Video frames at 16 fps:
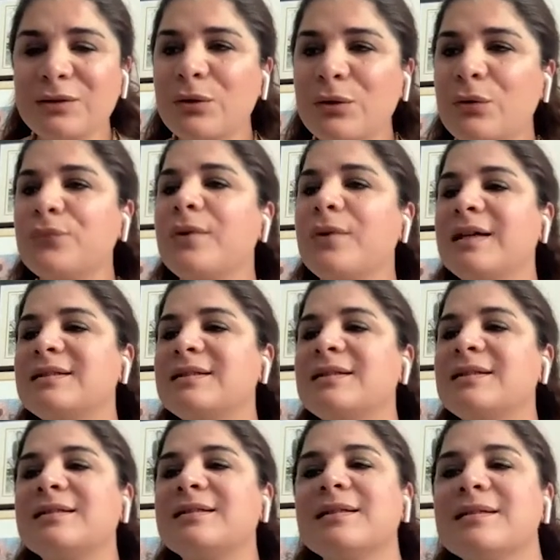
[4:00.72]
of
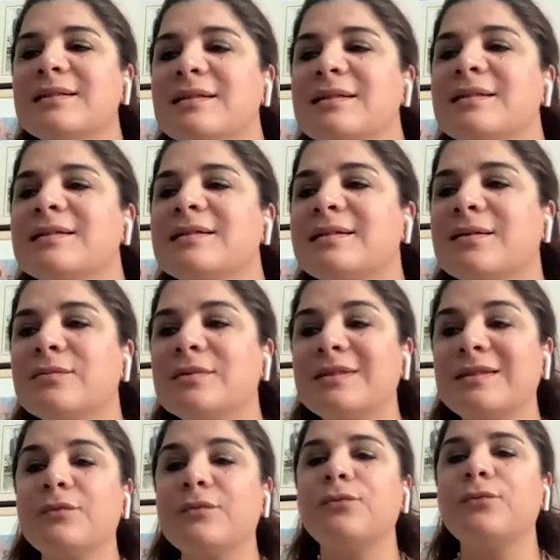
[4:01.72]
assistance
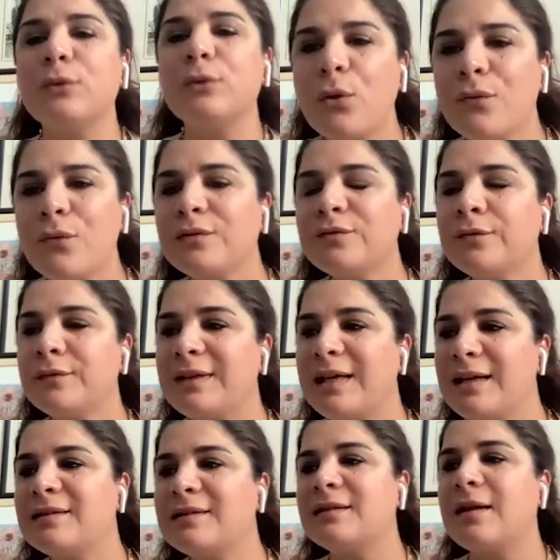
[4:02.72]
systems, the flow of
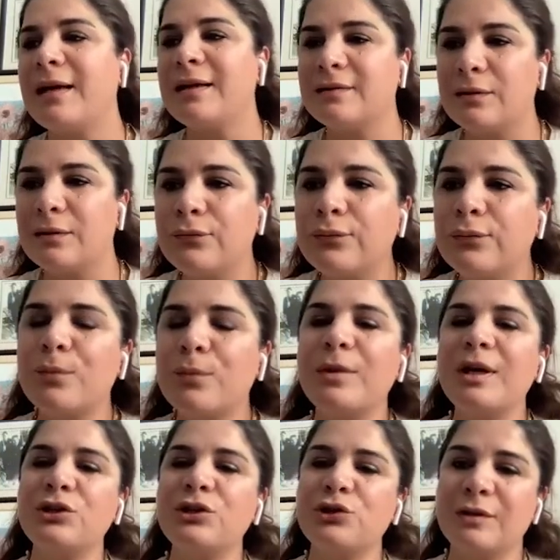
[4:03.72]
data and
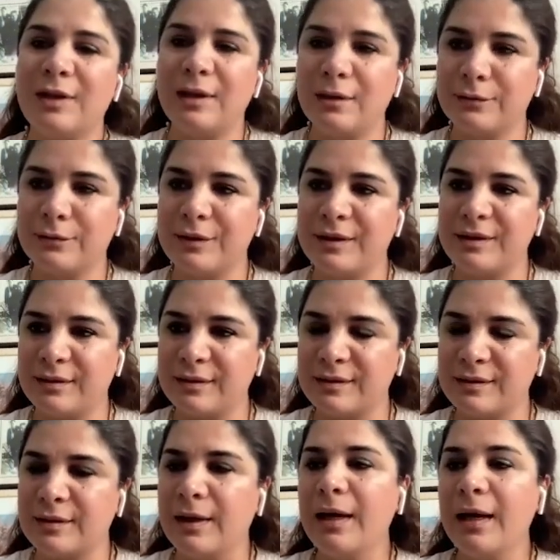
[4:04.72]
information
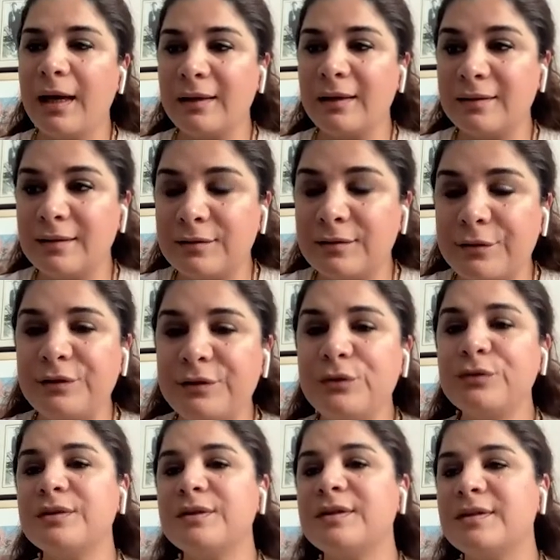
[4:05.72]
increases, and it
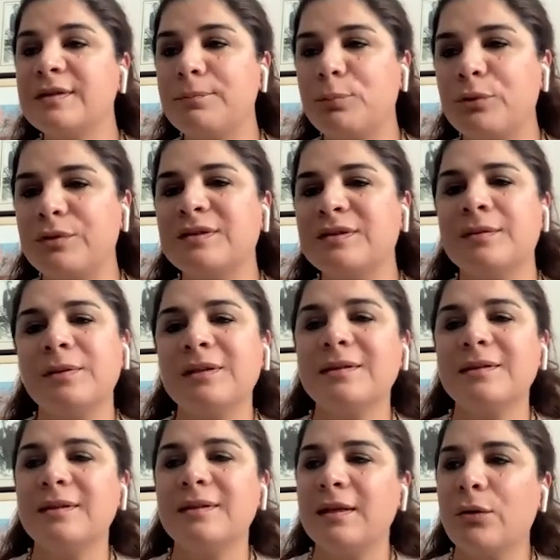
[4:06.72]
reduces the
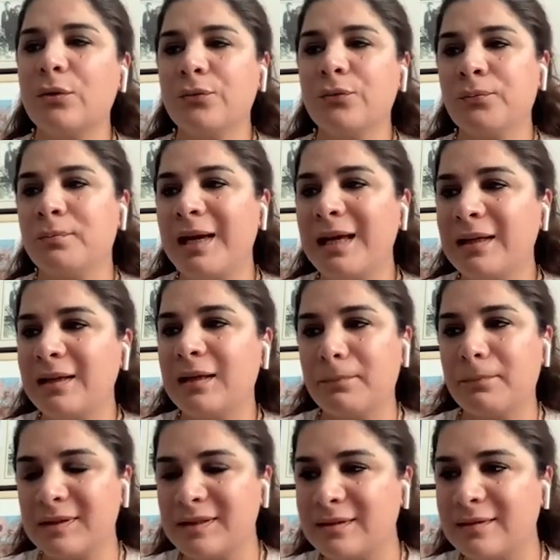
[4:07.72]
possibility of making
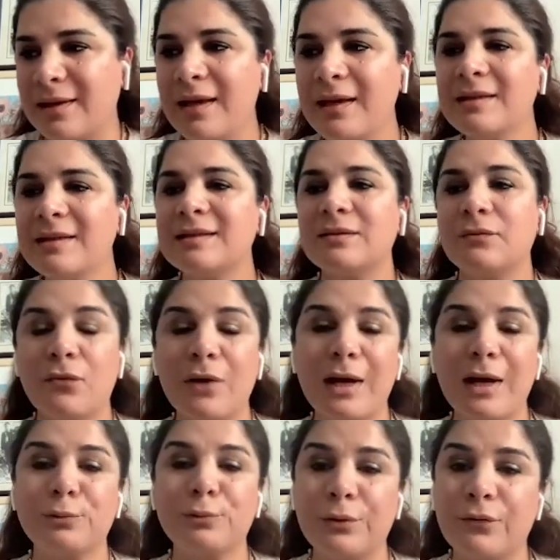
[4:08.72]
mistakes while
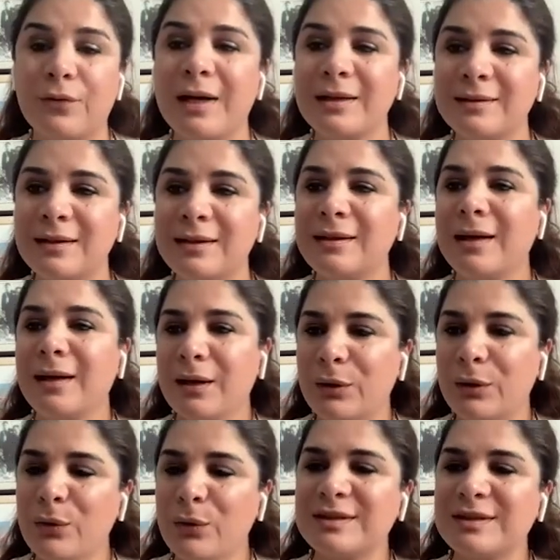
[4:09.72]
providing
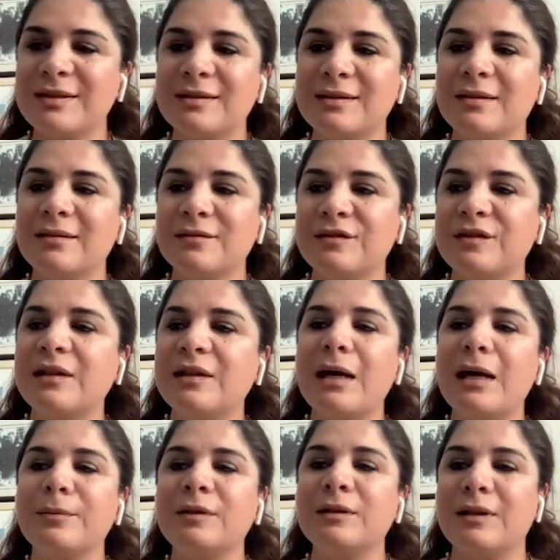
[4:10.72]
consistent,
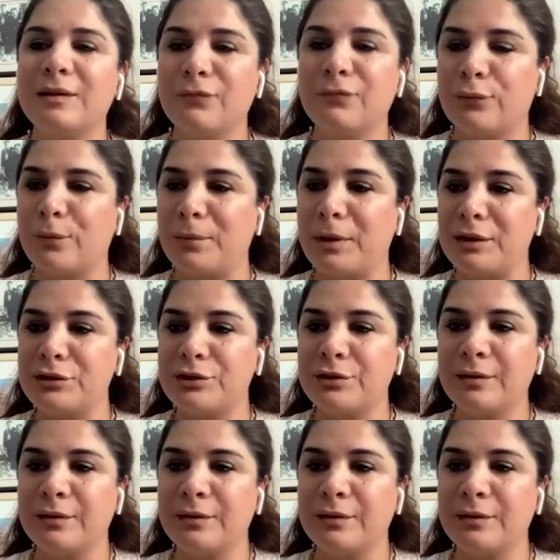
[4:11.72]
reliable information.